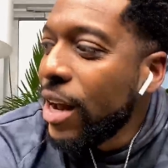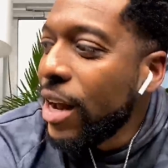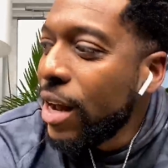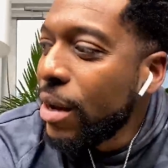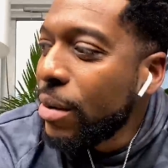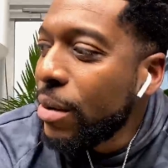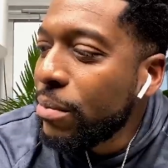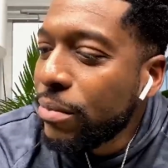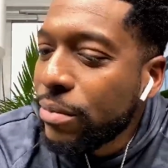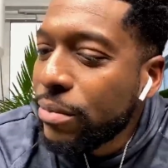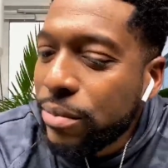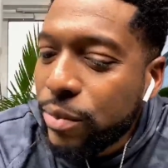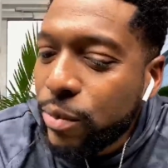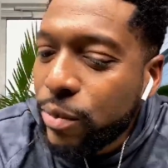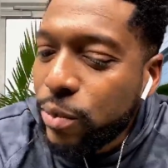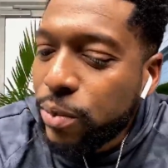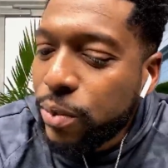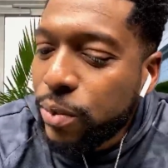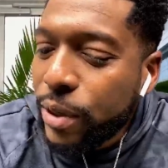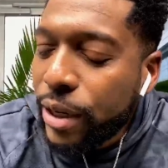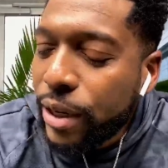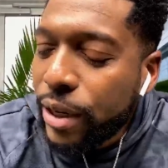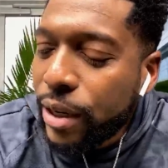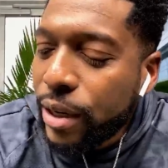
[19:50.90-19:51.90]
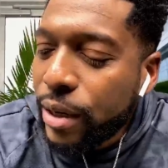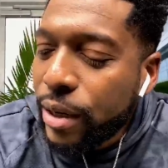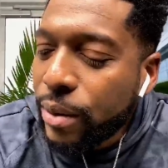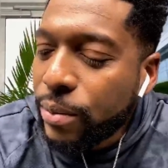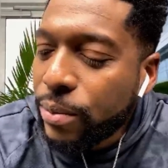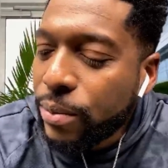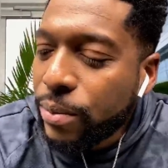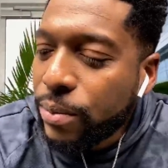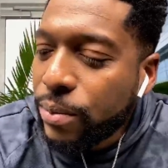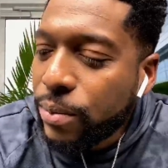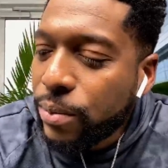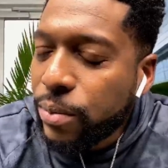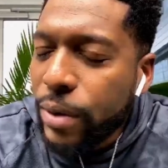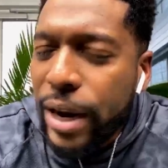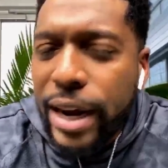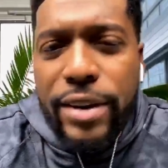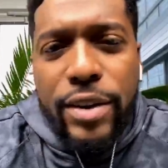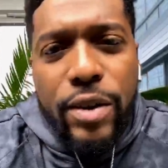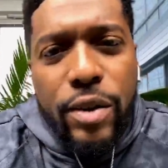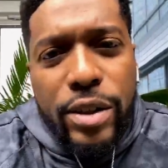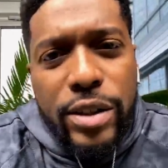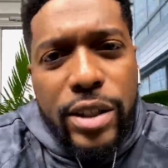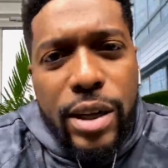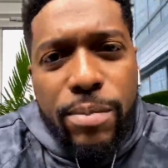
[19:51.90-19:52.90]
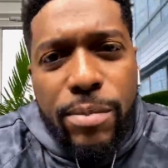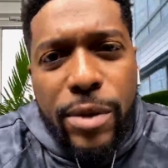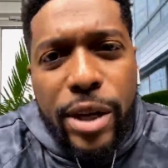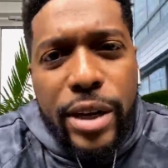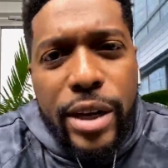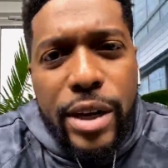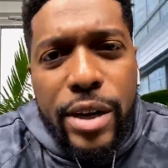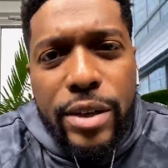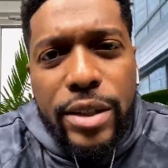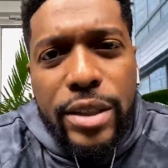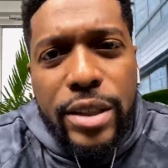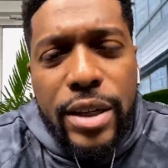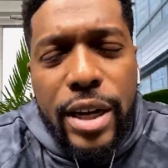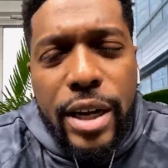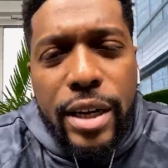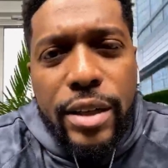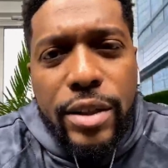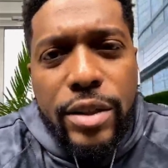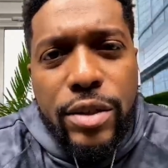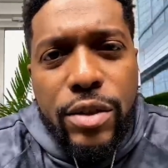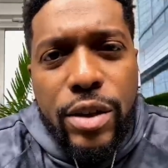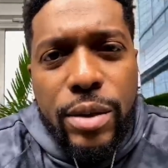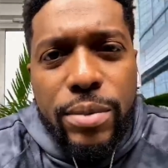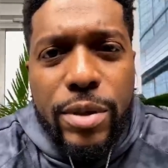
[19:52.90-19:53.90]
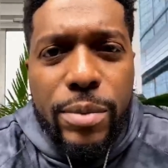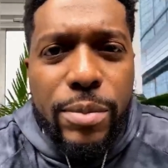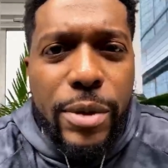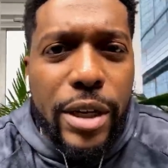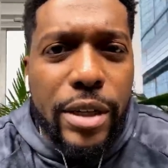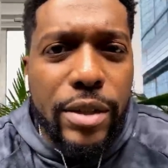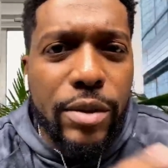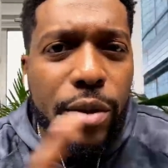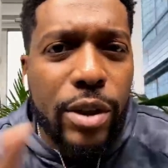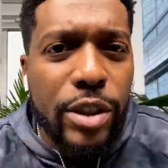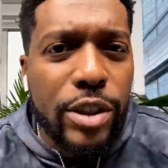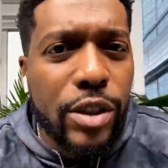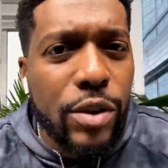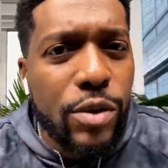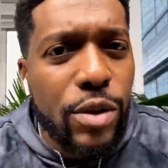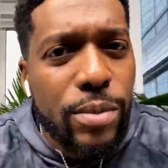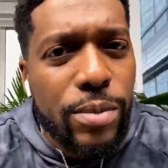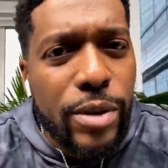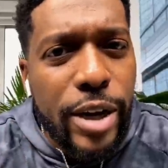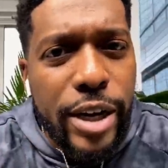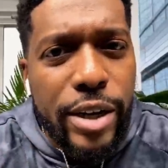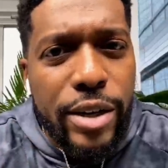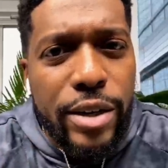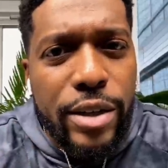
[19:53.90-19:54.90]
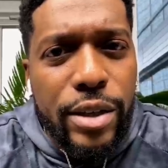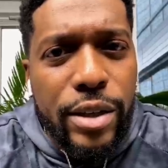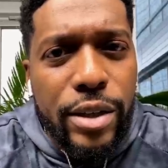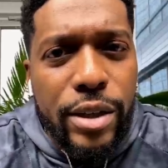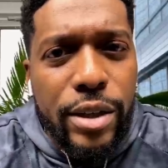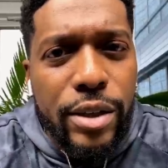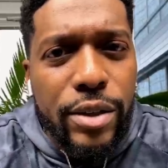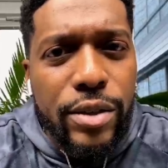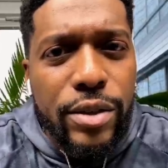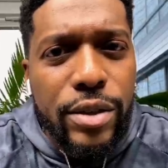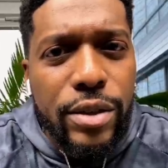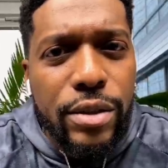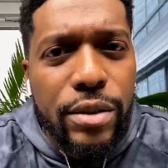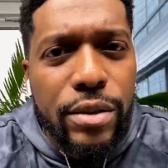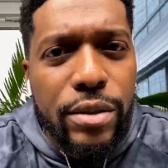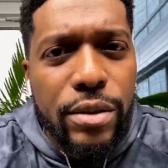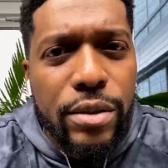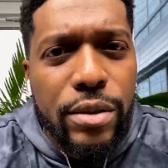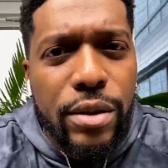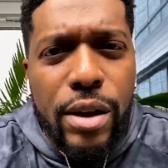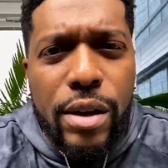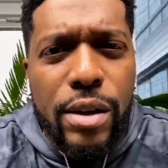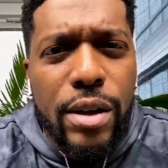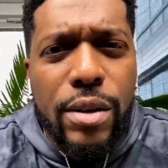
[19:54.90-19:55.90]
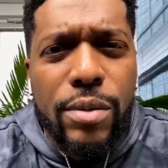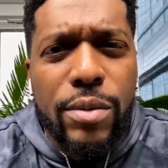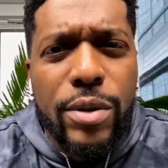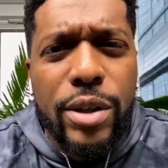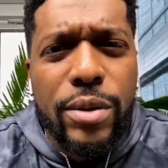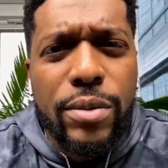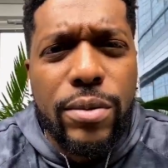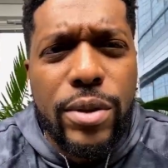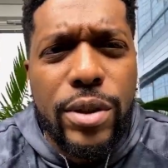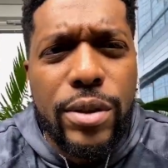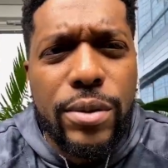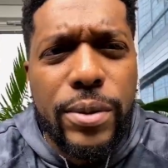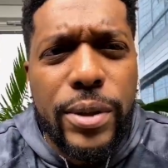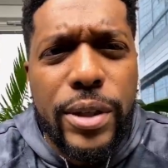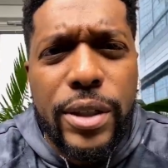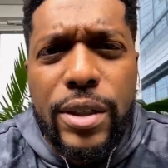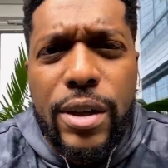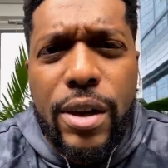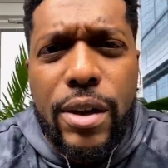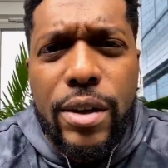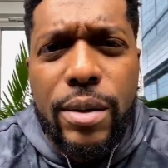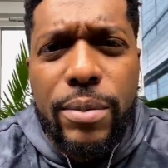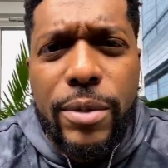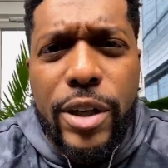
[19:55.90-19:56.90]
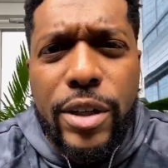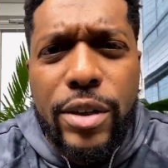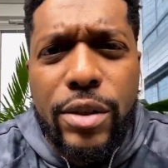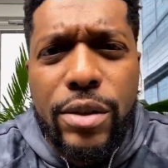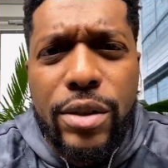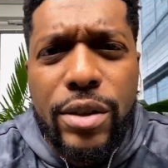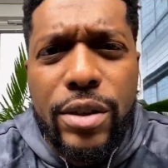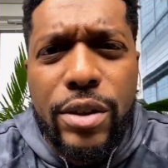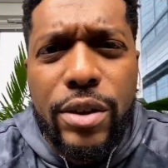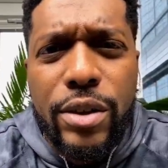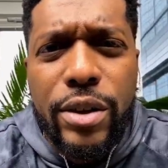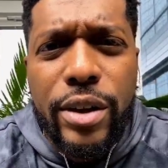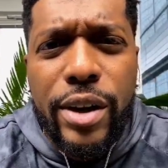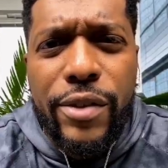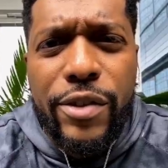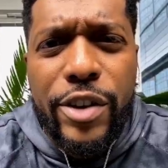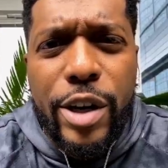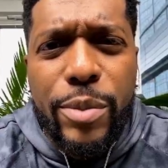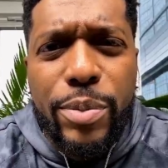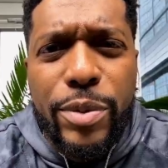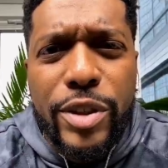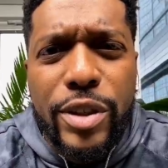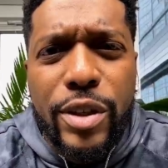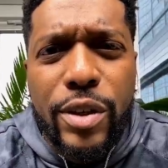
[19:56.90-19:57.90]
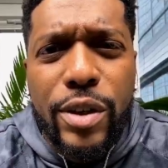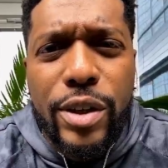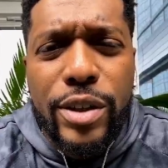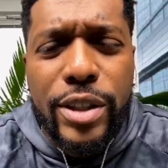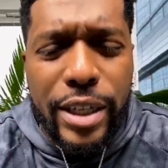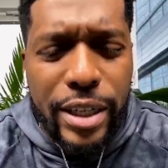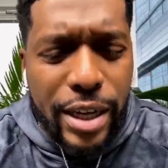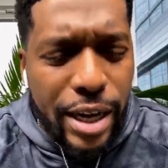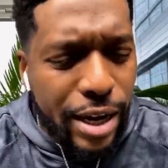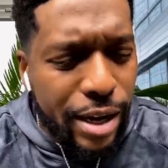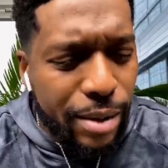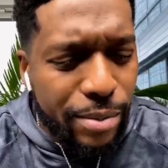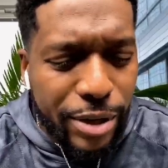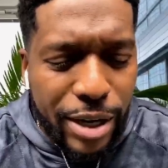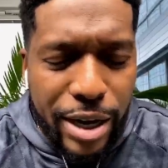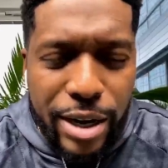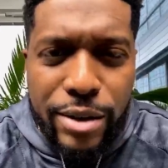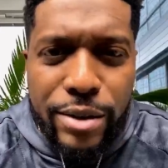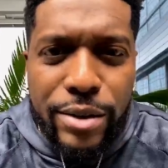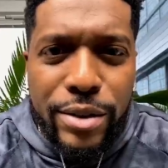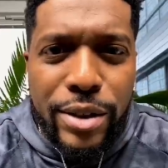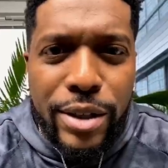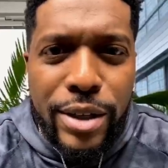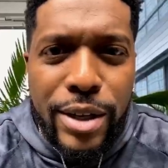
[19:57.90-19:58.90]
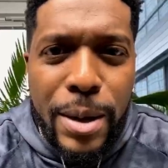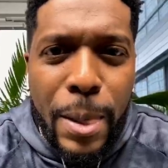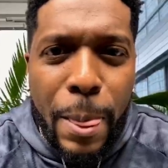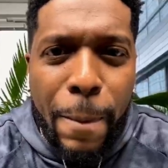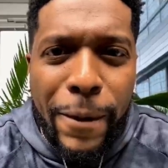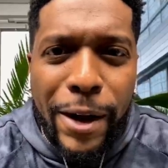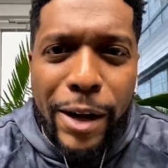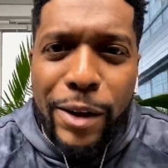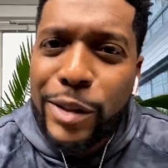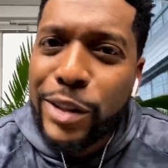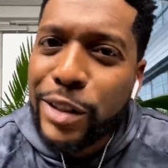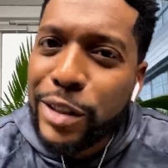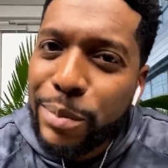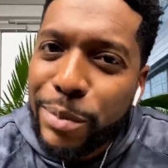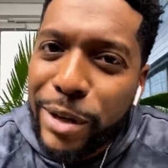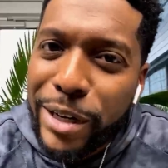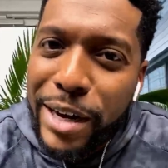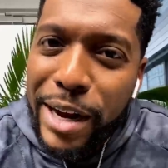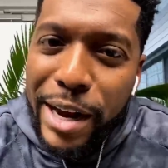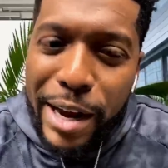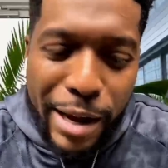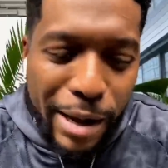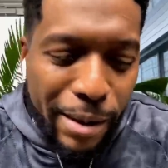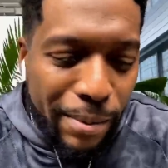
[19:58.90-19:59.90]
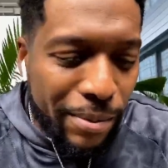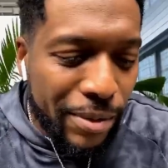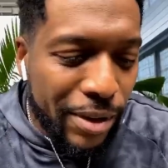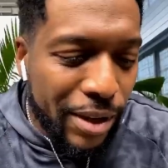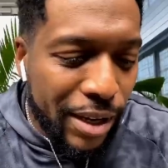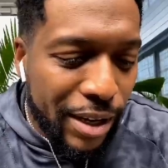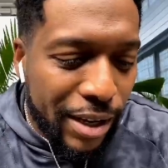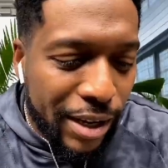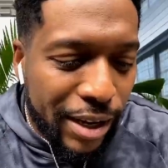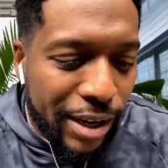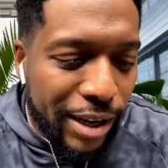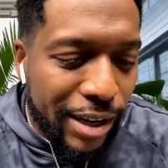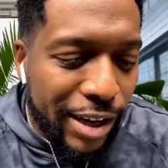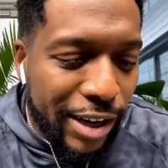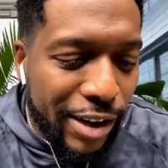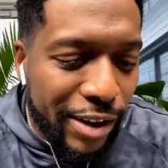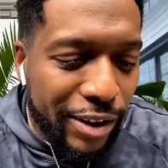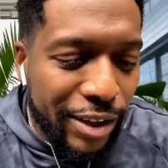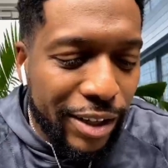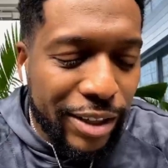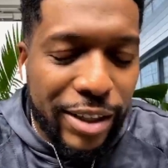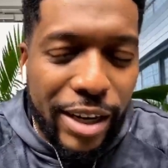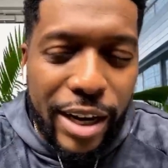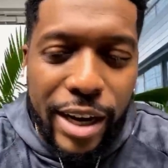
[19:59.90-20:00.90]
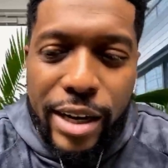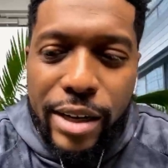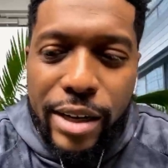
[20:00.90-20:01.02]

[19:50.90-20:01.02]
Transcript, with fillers: Um, uh, I noticed some of my characters not in the script. Am I, do I show up later? He goes, No, no. What are you, what are you, what are you talking about? You're in, you're in every episode. I was like, Yeah, but I don't, I don't see my name in there. And he's